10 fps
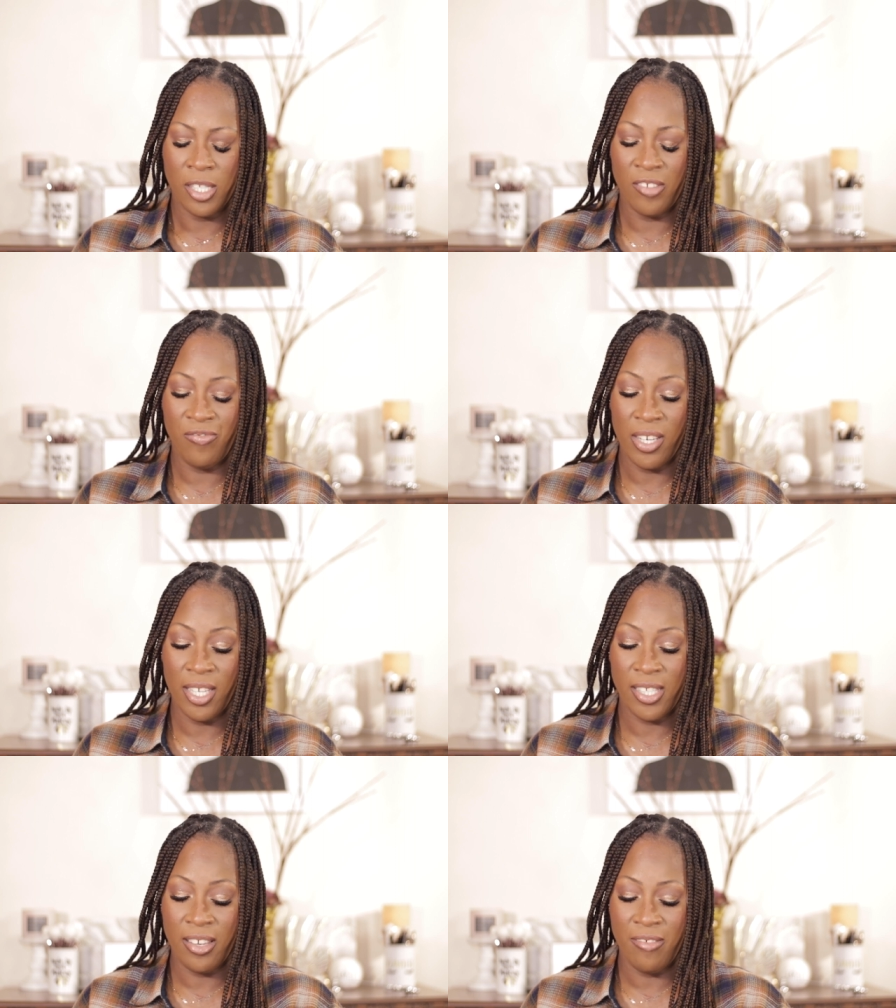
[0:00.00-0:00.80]

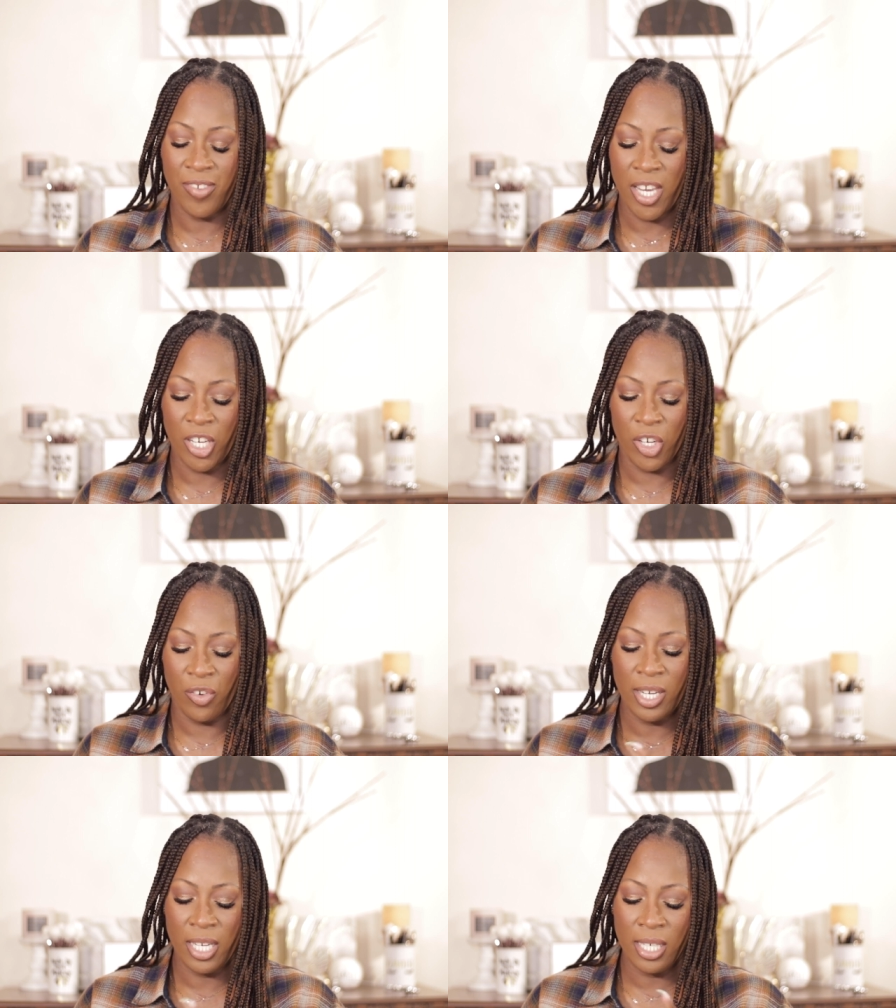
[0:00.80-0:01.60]
definitive
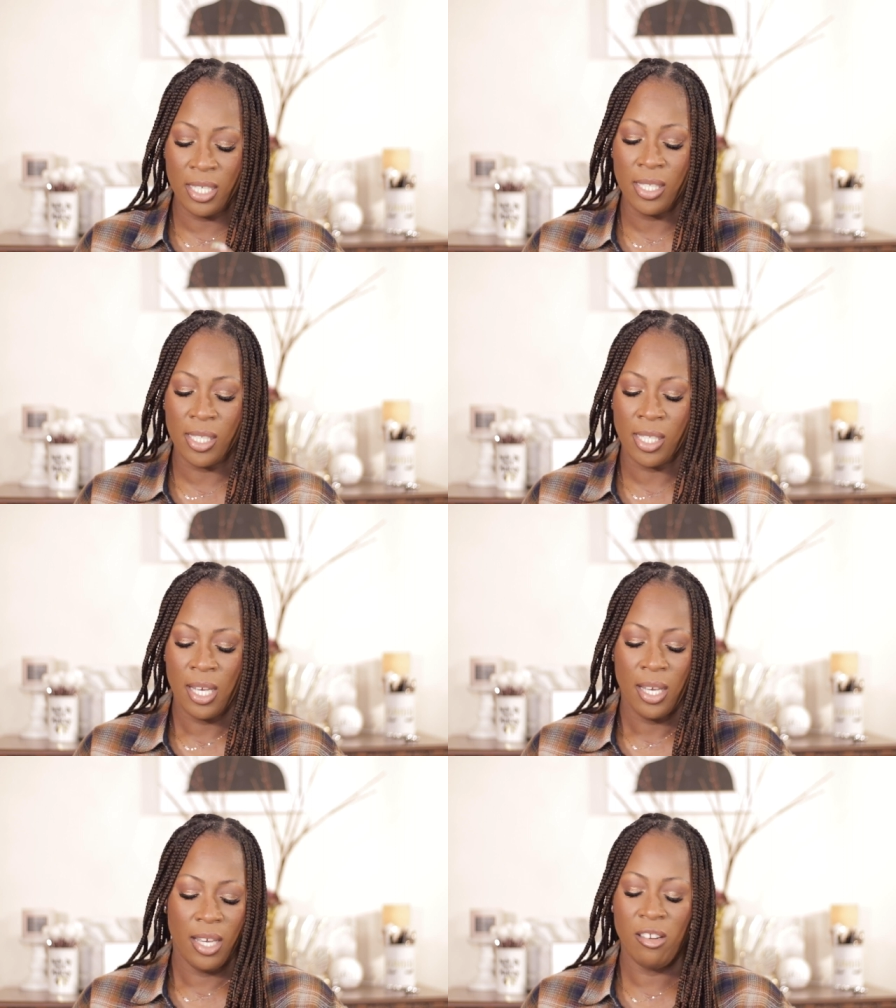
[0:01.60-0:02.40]
ingredients.
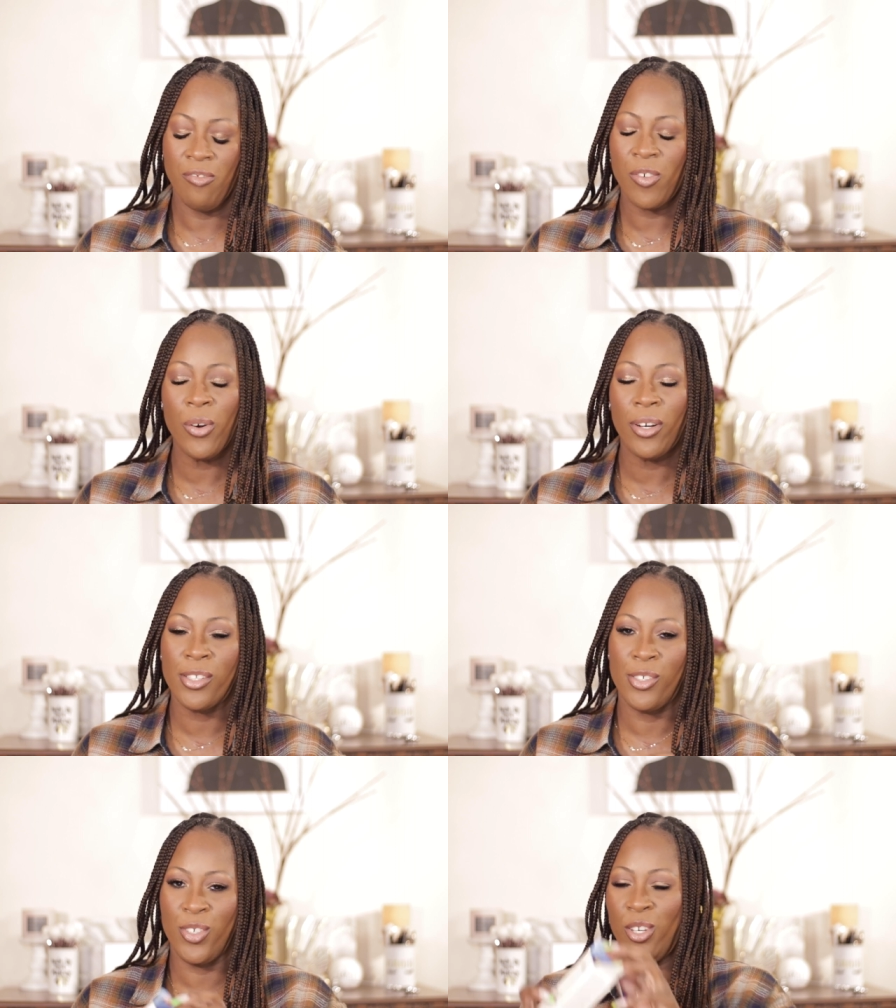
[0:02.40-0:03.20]
And of
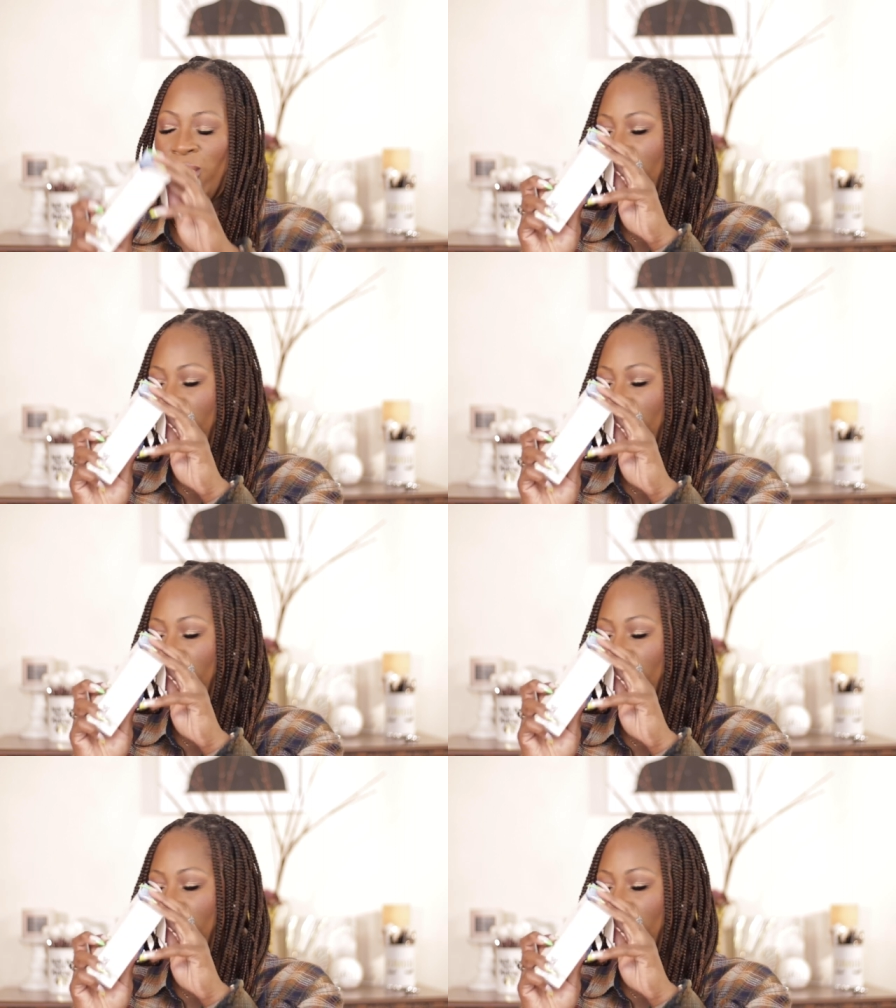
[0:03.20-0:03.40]
course, you know